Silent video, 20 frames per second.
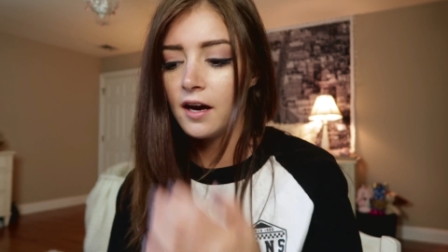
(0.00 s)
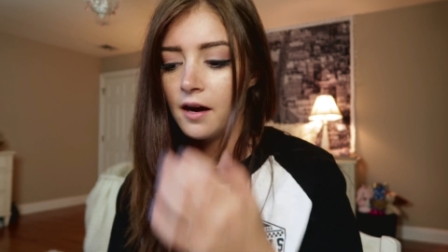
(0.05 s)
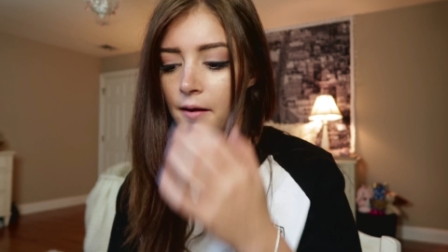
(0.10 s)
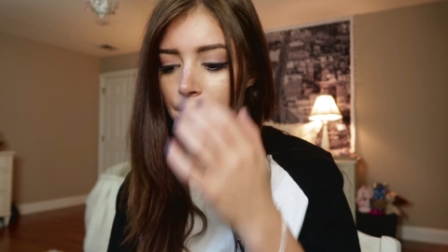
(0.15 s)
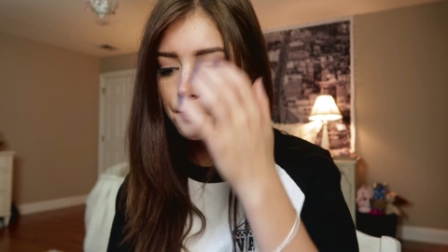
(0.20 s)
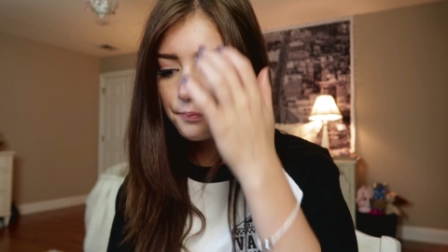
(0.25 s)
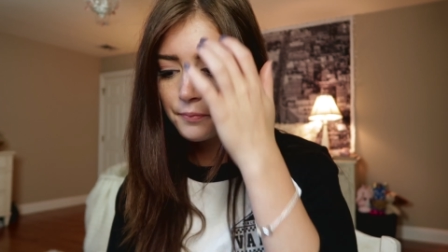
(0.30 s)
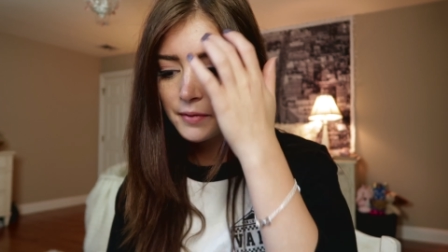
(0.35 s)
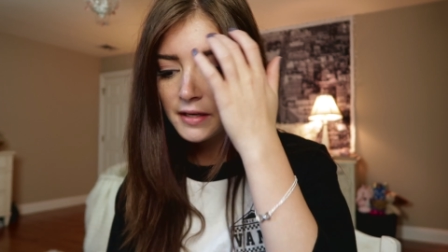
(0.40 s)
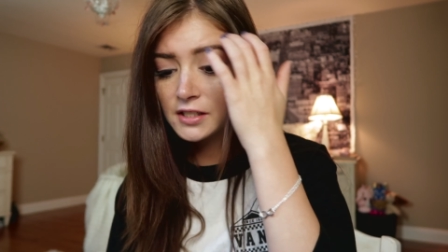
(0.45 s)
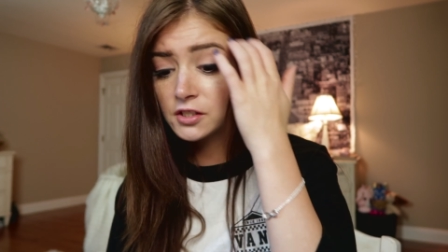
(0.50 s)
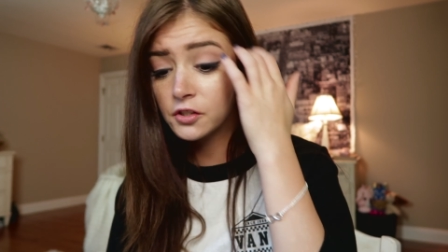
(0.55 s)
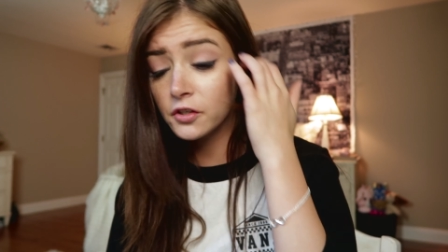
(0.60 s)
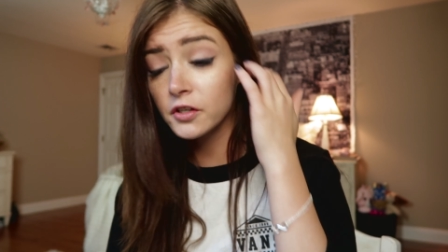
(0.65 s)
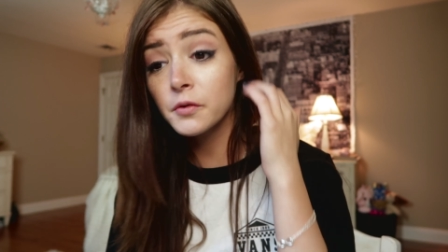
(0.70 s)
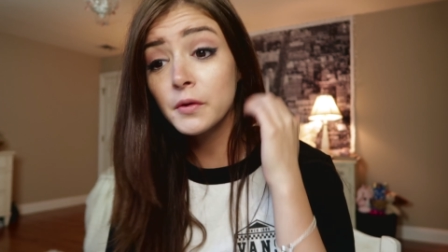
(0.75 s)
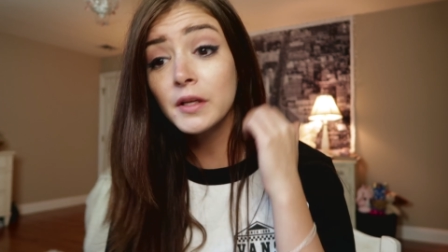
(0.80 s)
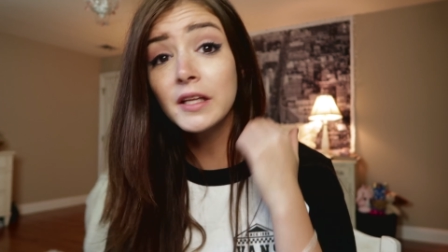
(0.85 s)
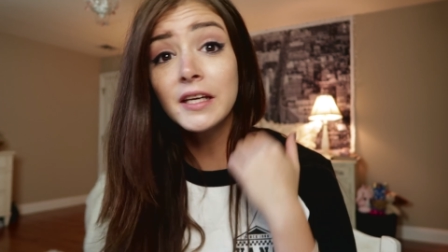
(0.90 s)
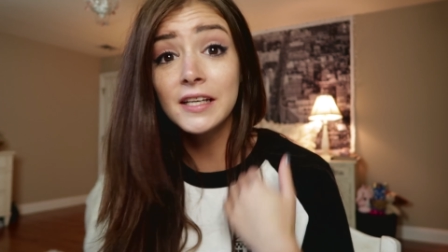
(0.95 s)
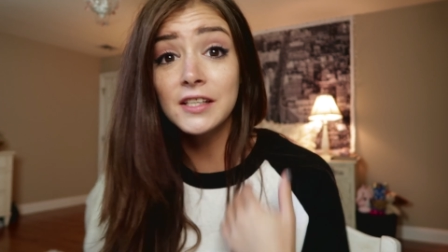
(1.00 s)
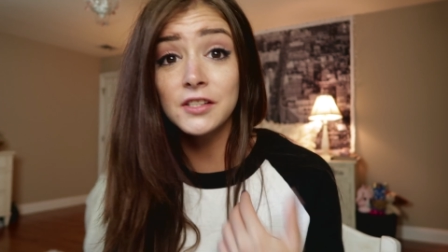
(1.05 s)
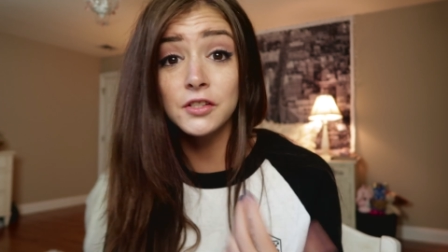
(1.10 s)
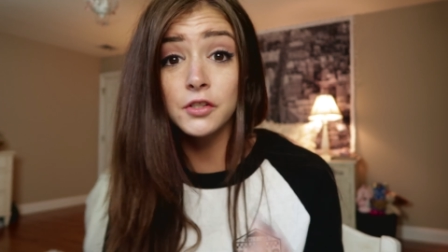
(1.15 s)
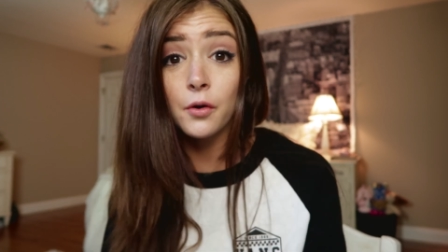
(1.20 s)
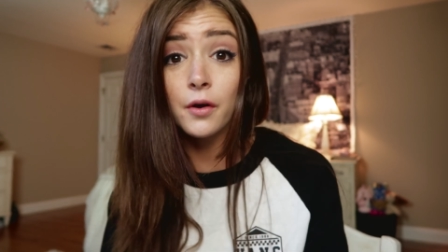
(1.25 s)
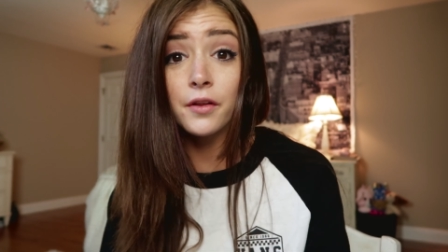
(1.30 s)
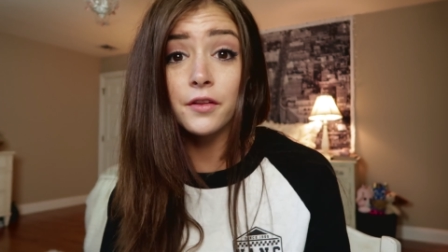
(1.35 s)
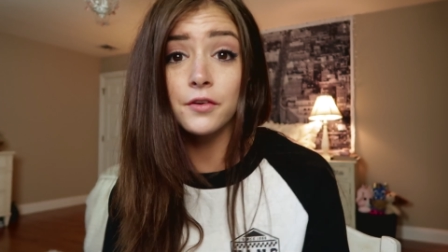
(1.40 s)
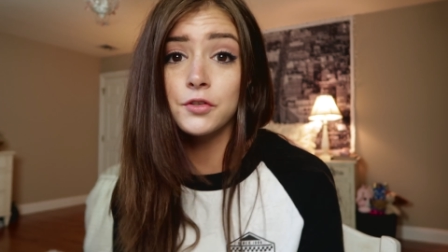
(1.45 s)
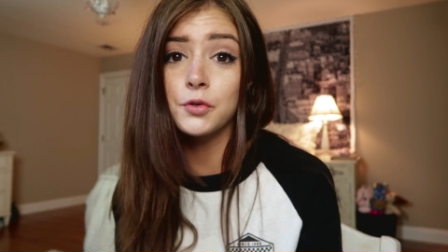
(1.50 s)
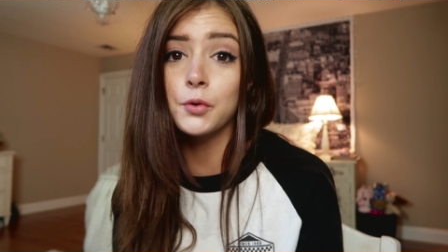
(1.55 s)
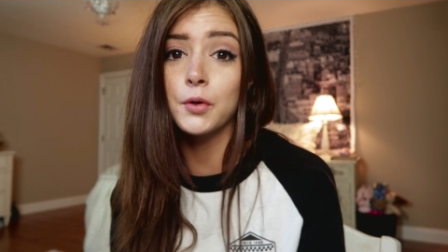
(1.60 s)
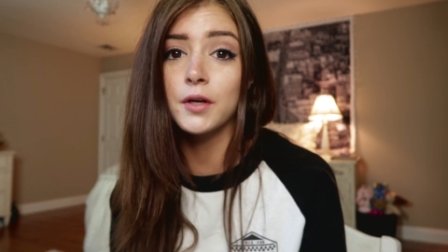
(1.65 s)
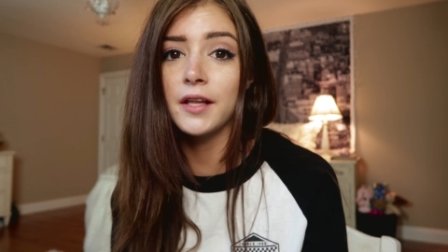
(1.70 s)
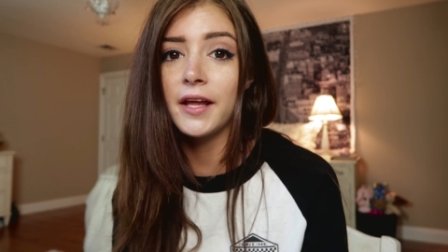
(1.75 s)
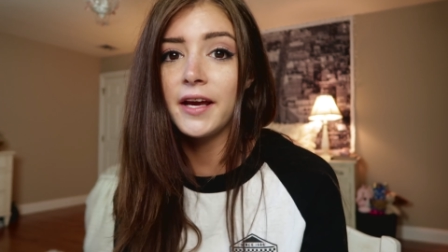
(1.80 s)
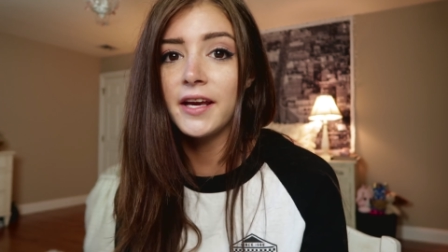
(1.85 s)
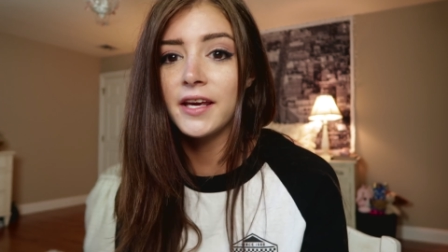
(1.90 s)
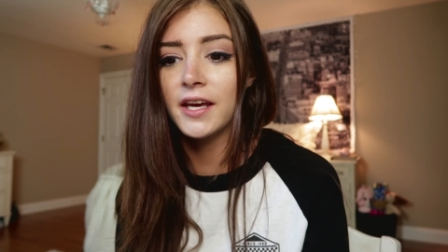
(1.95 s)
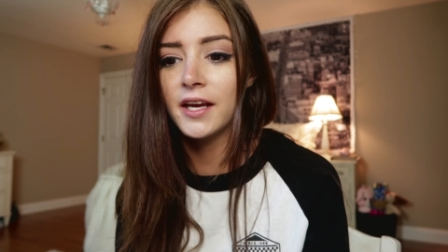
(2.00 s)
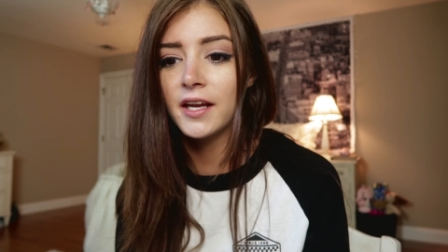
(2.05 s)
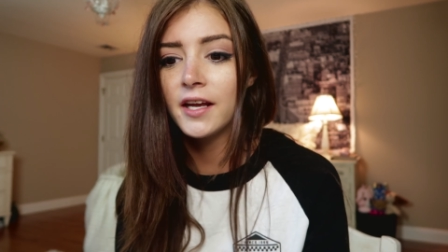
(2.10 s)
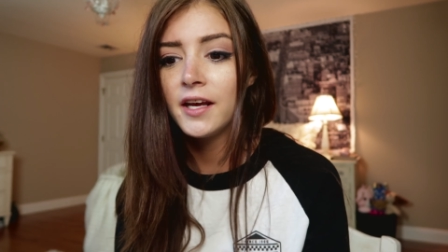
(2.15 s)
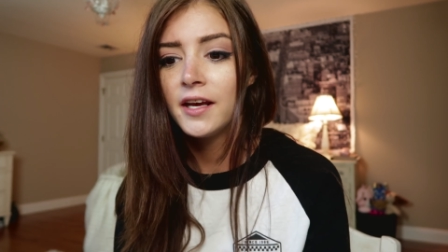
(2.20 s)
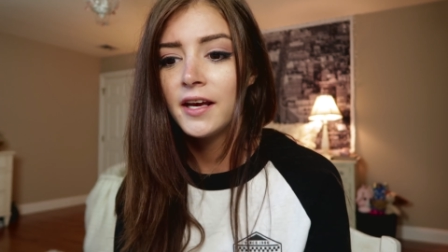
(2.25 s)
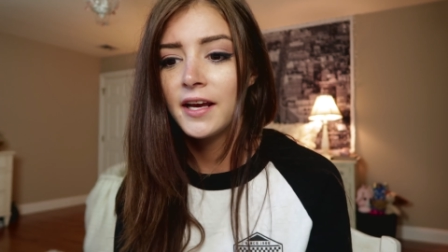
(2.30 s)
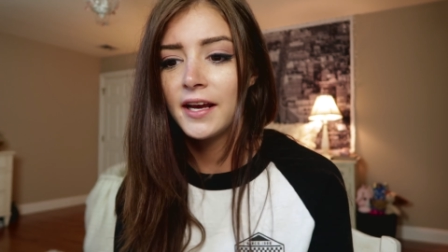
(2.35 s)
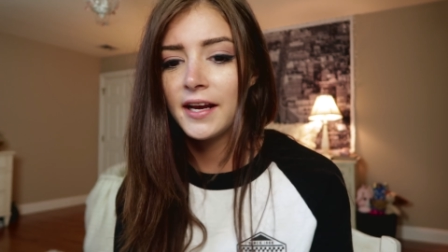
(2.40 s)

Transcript: Um, because there really is no other tour like it.